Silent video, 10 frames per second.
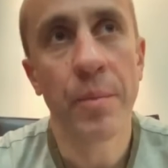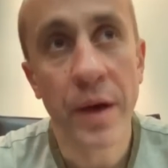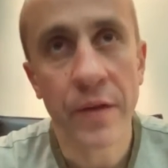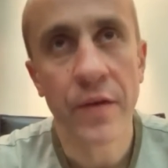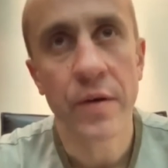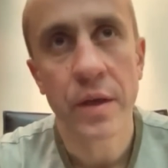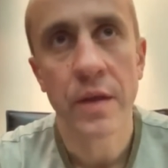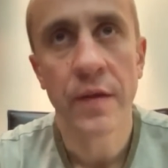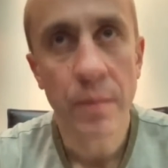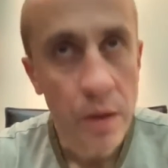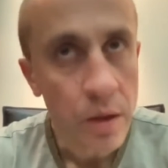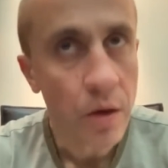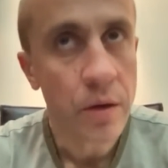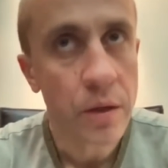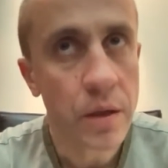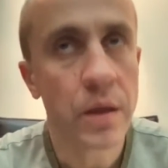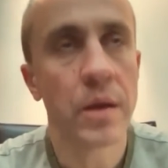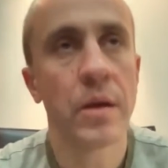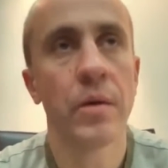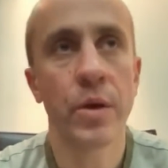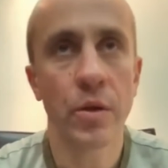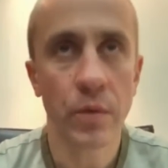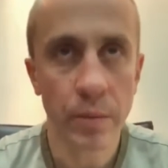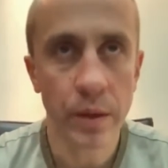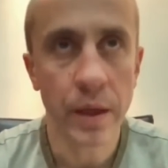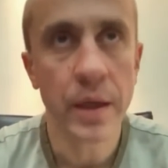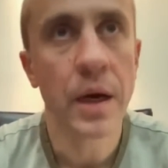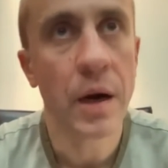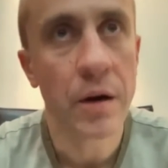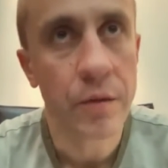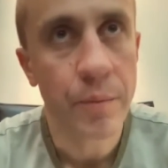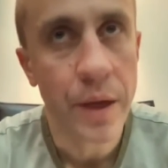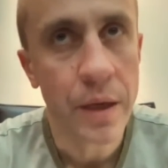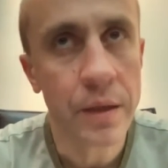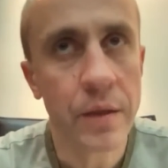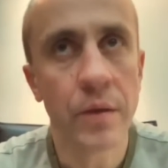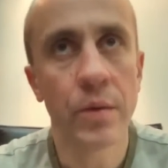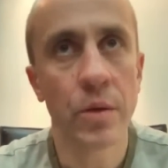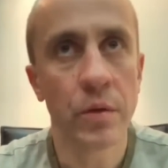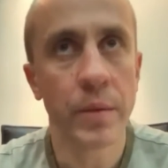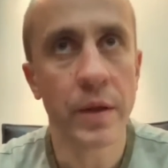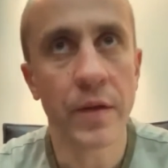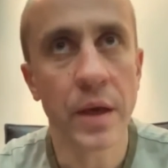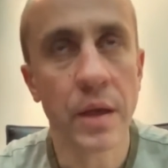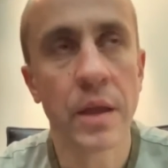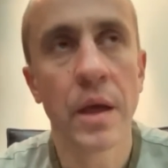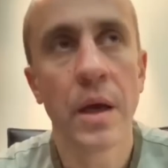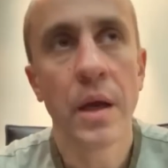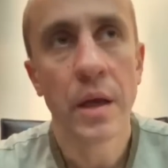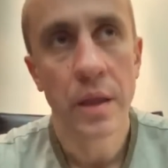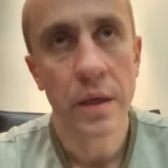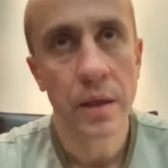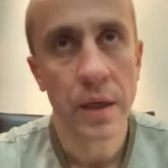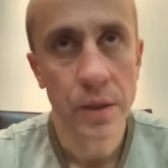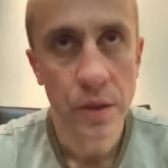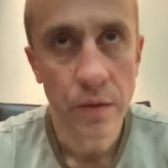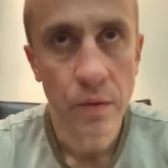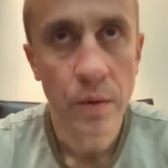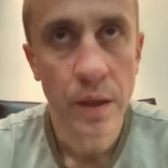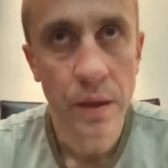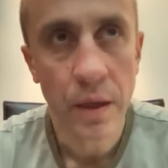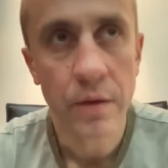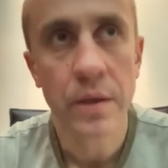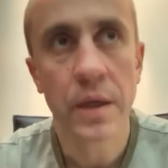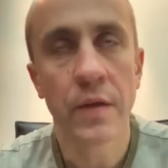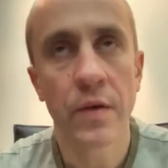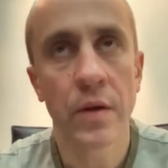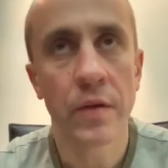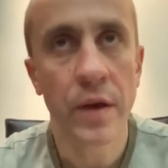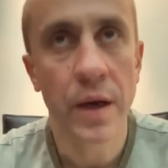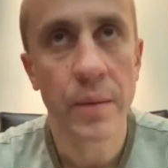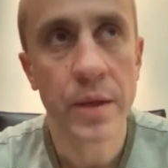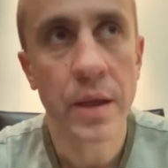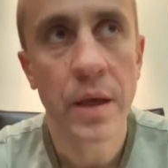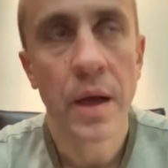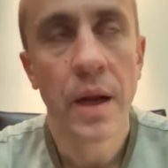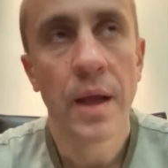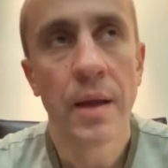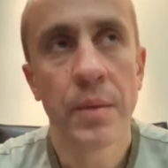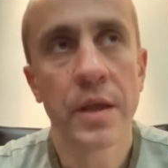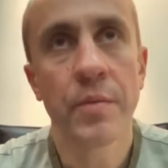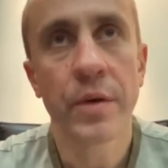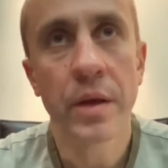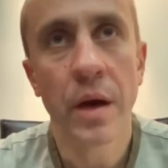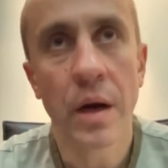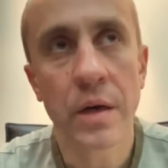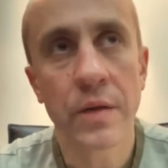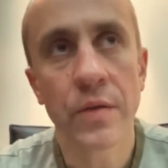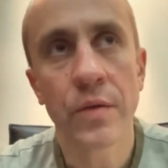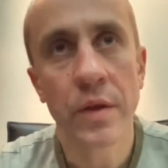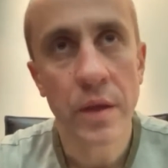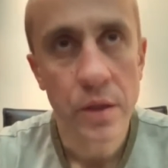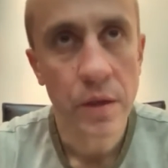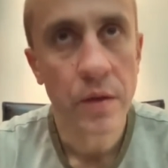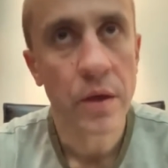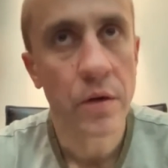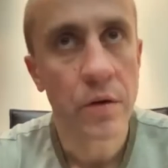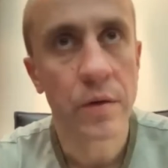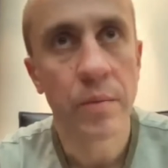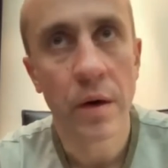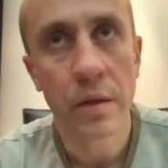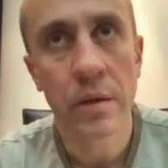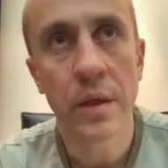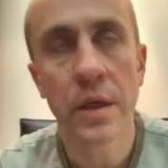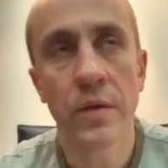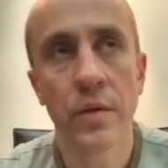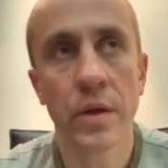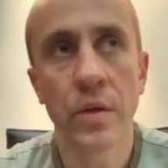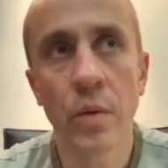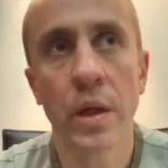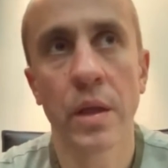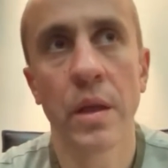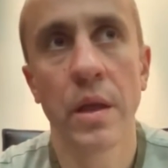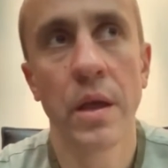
better stablecoin, which will be like hard packed, which will maintain the connection to $1 at all times, but it's pretty hard to transition the current model into the new one.